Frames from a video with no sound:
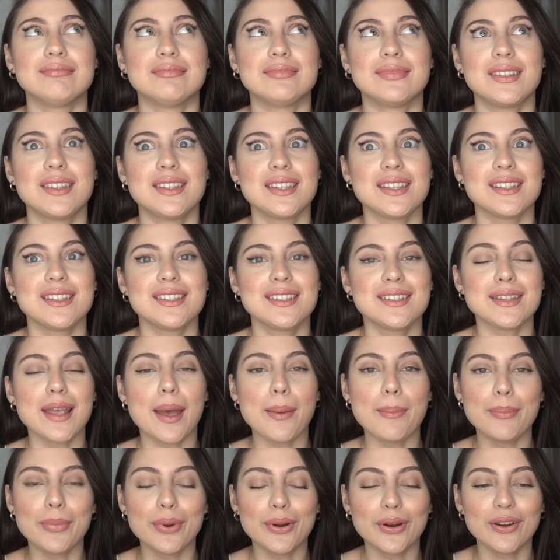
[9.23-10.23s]

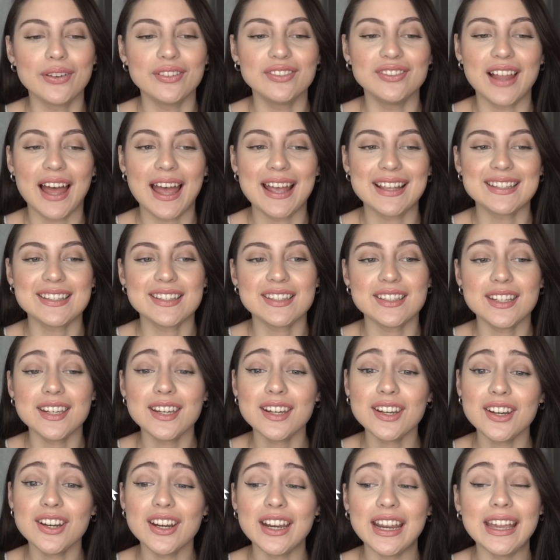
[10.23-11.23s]
December of last
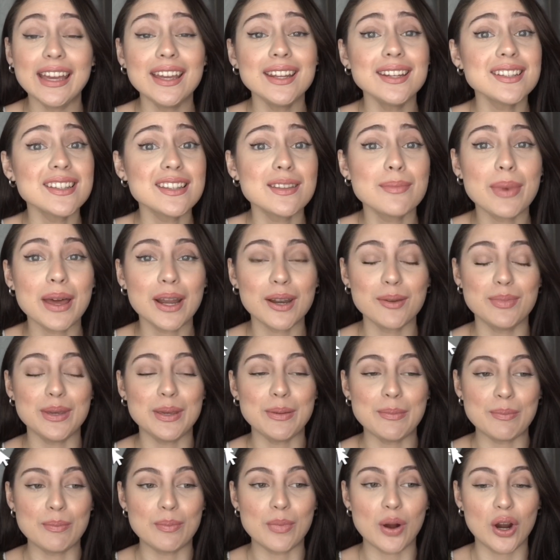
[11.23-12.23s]
year, and it's about to
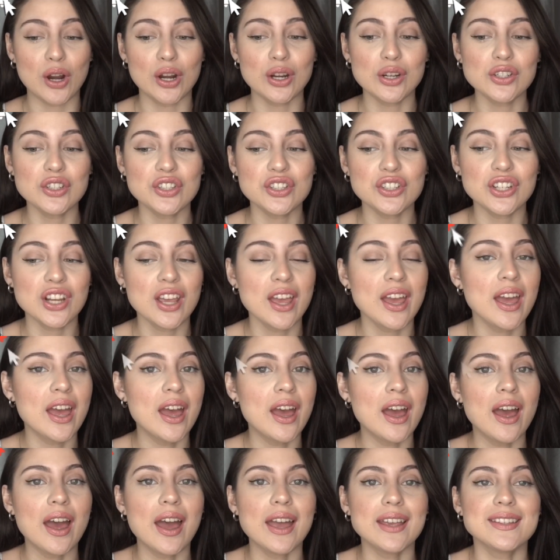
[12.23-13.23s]
be March.
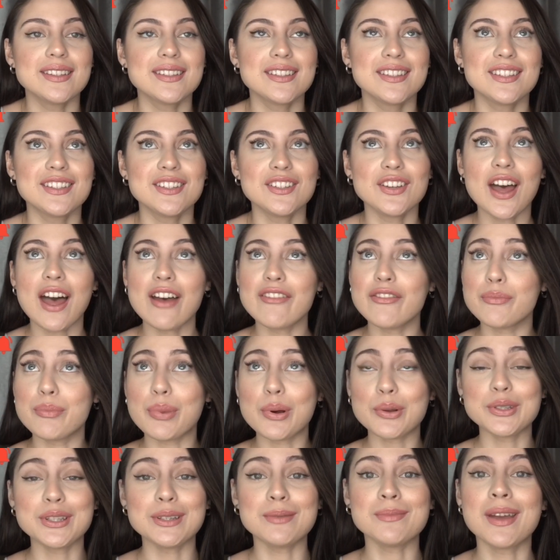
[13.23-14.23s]
Still haven't
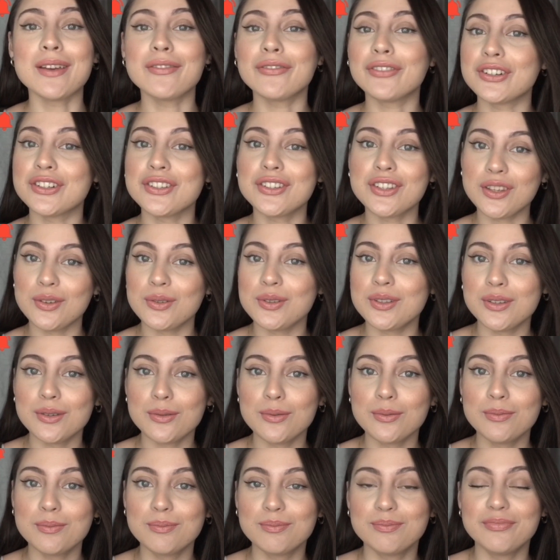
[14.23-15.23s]
posted my first
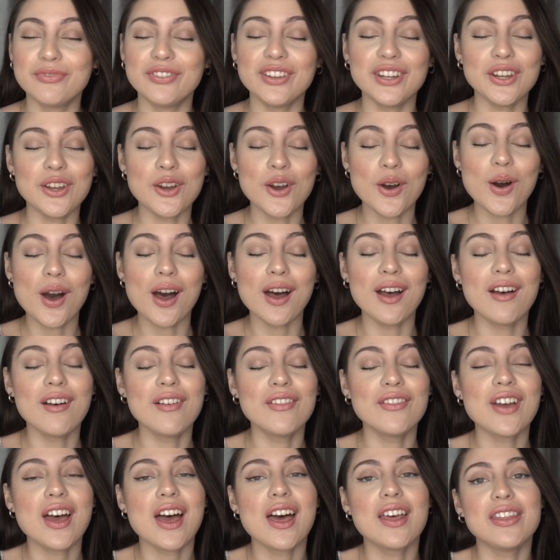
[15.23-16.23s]
YouTube video
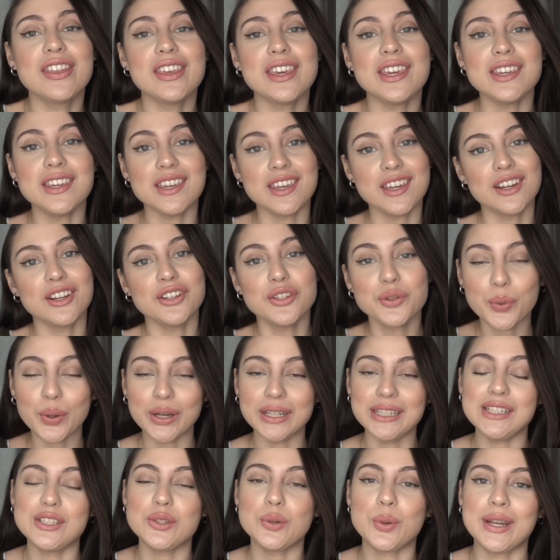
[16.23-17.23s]
of the year
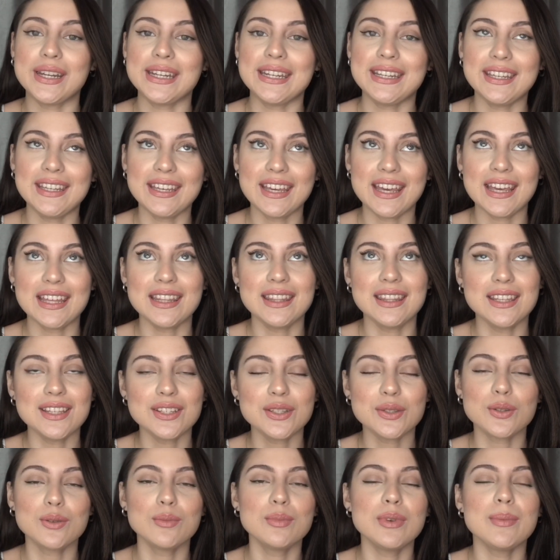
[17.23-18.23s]
2020, and
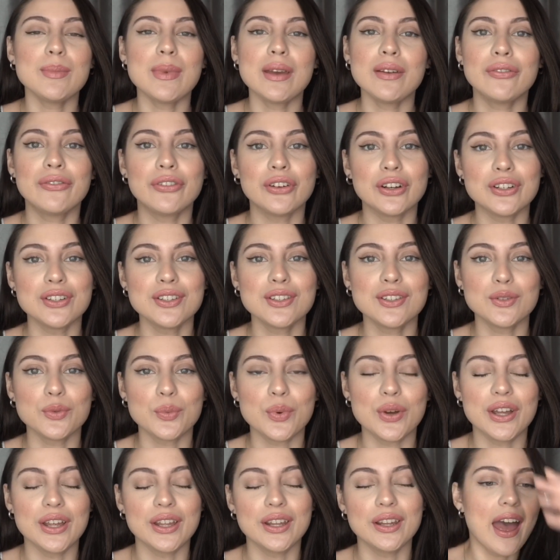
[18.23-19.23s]
this will be my first
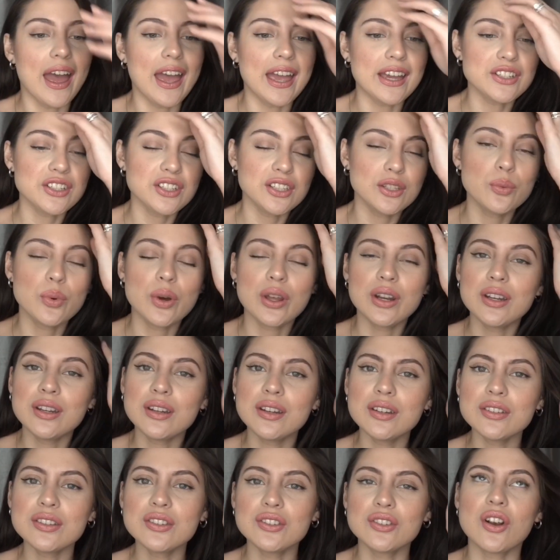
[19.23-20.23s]
one. I actually wanted
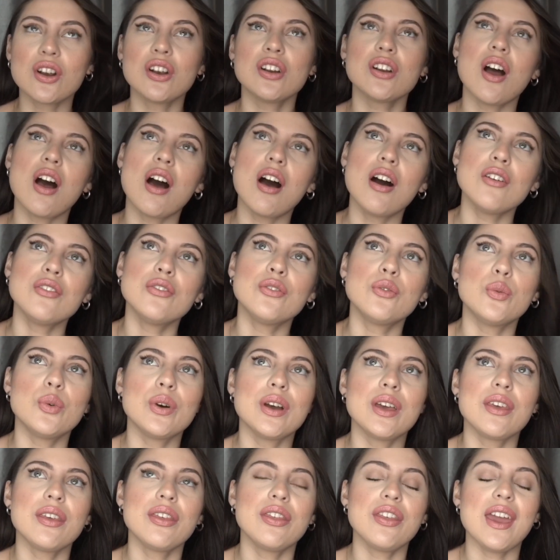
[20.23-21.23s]
to start off
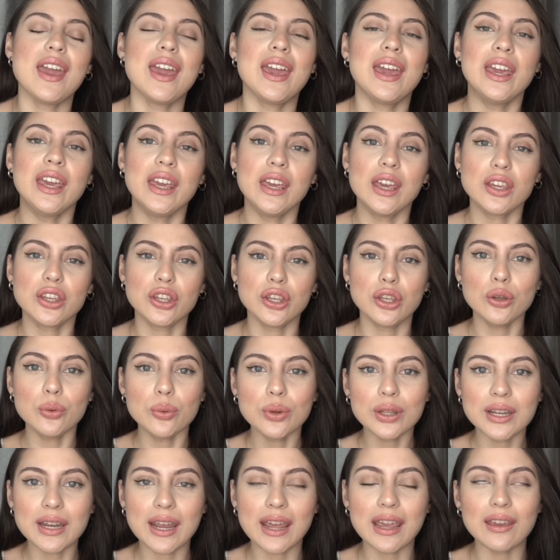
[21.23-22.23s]
with a
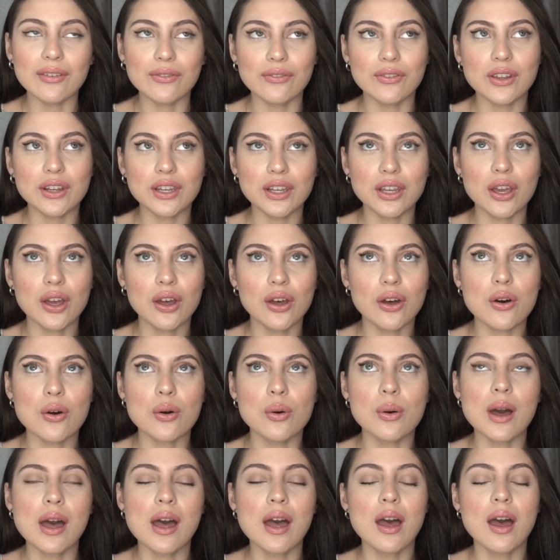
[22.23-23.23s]
Q&A
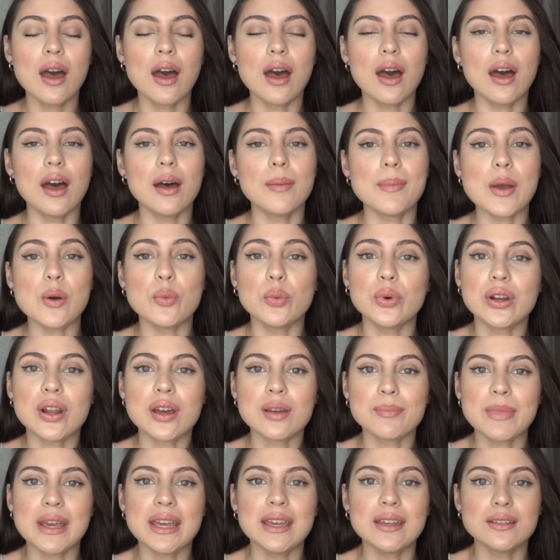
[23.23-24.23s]
video. I went
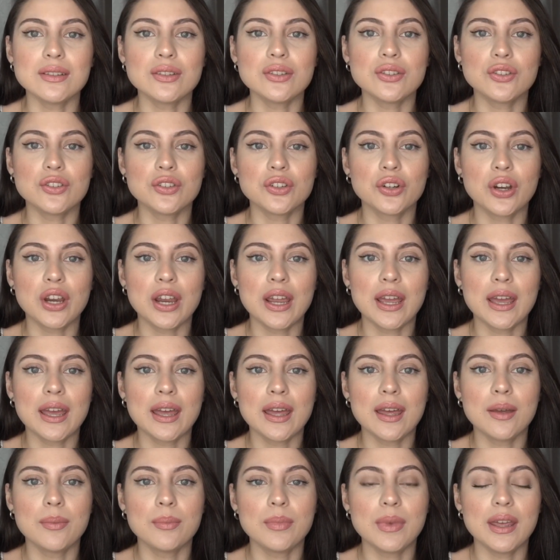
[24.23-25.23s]
on my
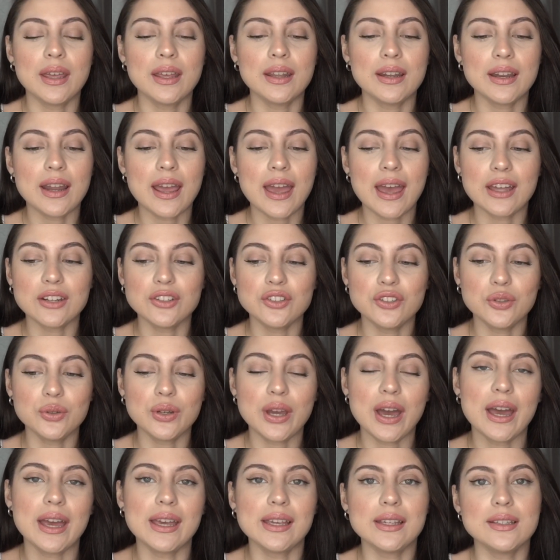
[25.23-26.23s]
Instagram and had you
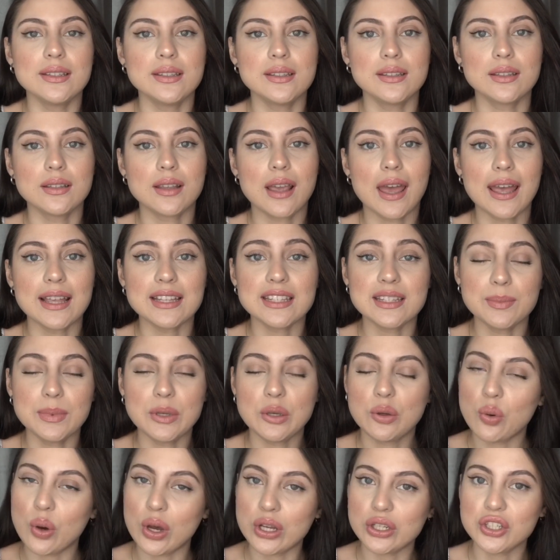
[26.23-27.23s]
guys ask
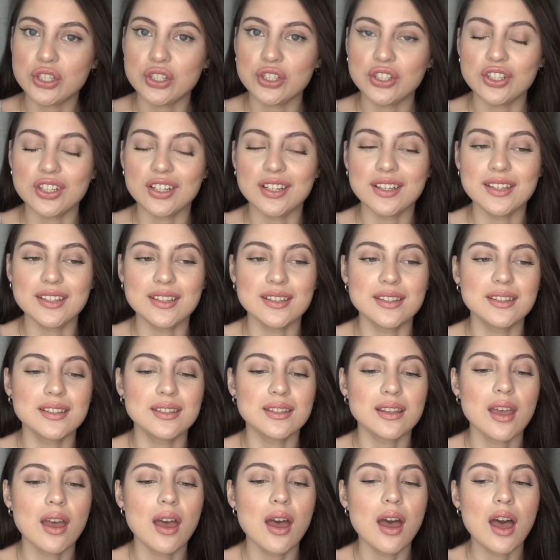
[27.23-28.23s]
me
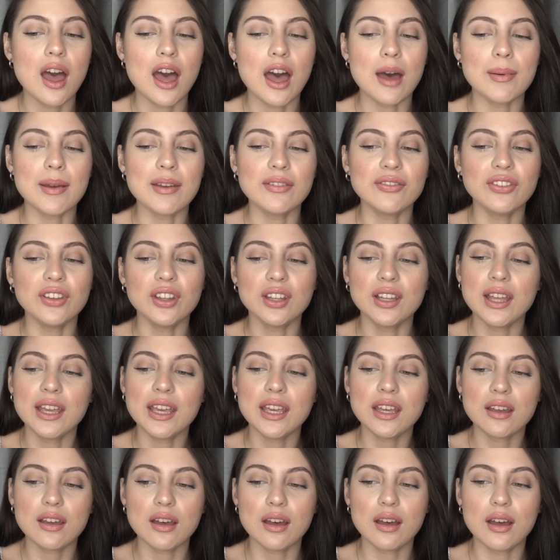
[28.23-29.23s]
questions. I feel
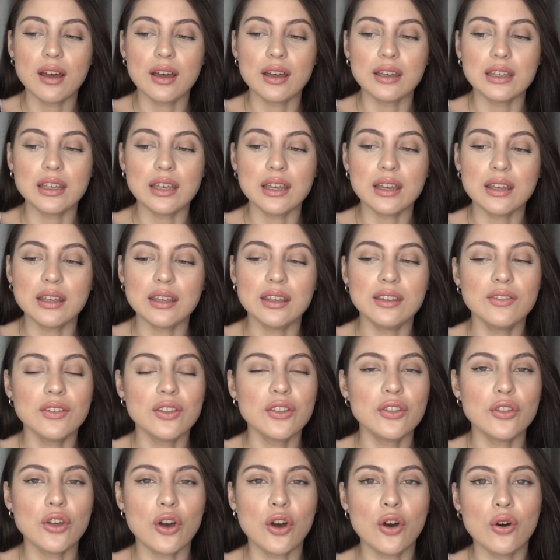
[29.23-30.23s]
like
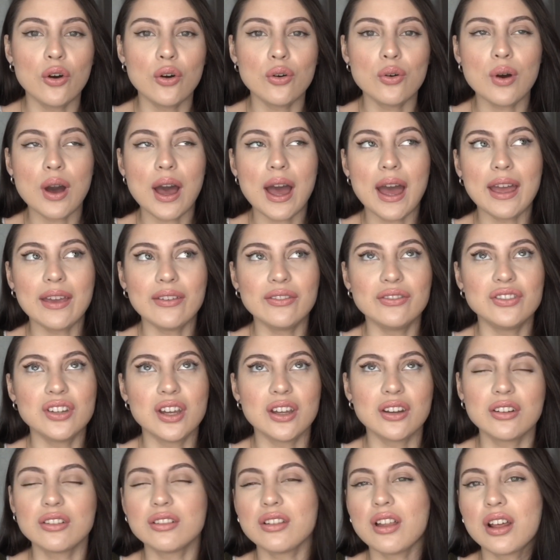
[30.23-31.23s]
even though I've
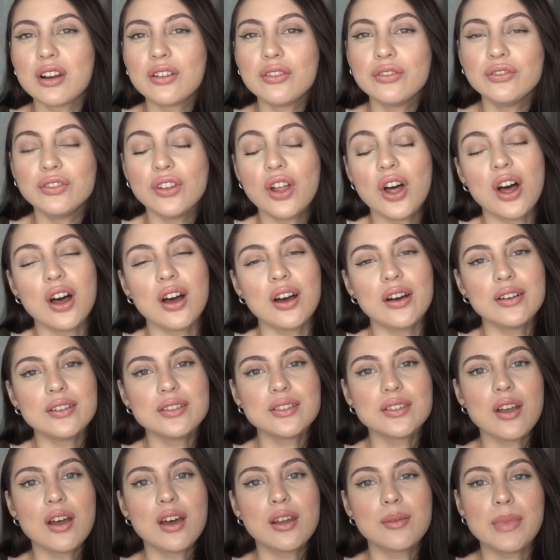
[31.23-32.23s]
done a lot of
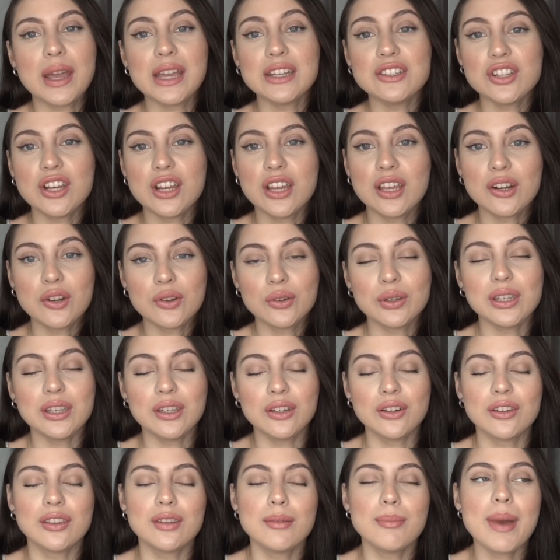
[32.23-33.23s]
vlogs on my channel
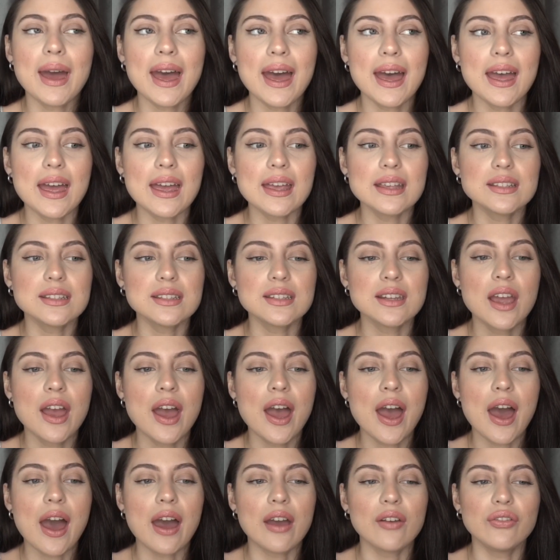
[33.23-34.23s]
here in the past,
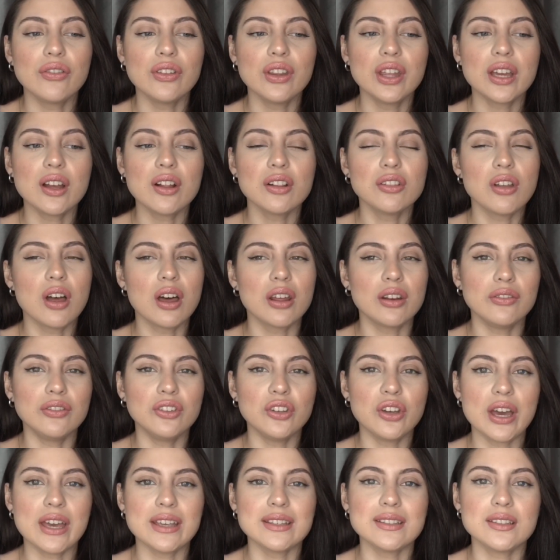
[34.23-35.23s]
I feel like a lot of
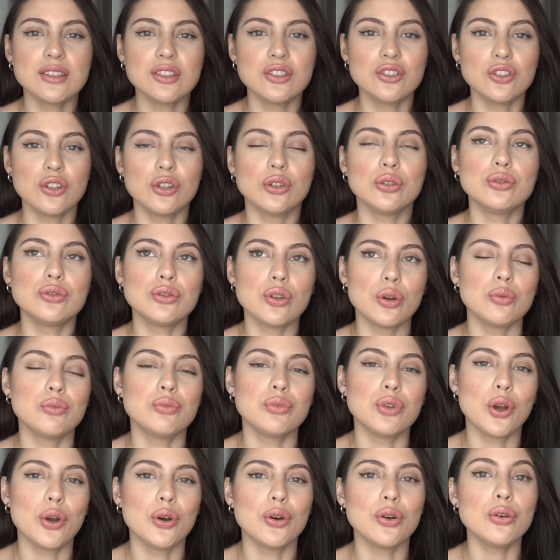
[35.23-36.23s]
you guys still
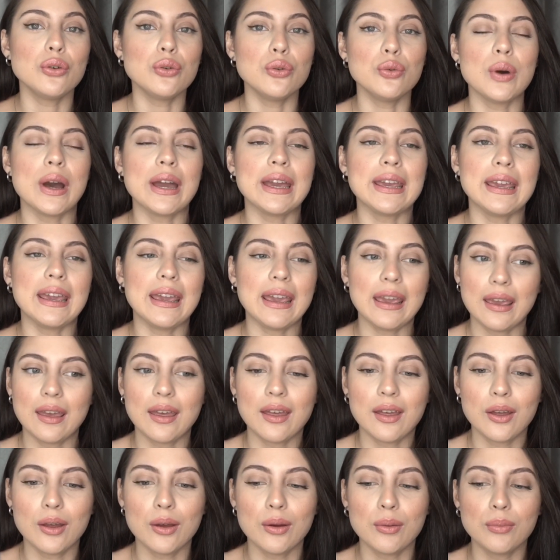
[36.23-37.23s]
don't know who I
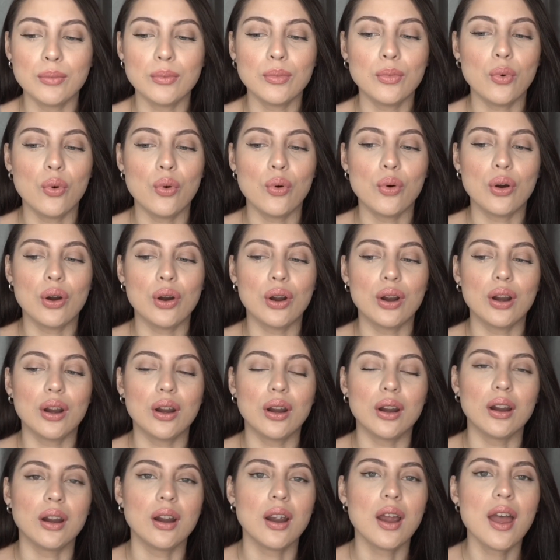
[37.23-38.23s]
am,
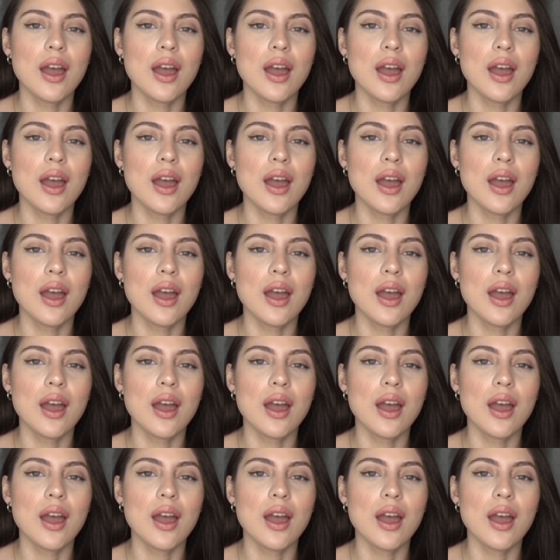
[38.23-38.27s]
or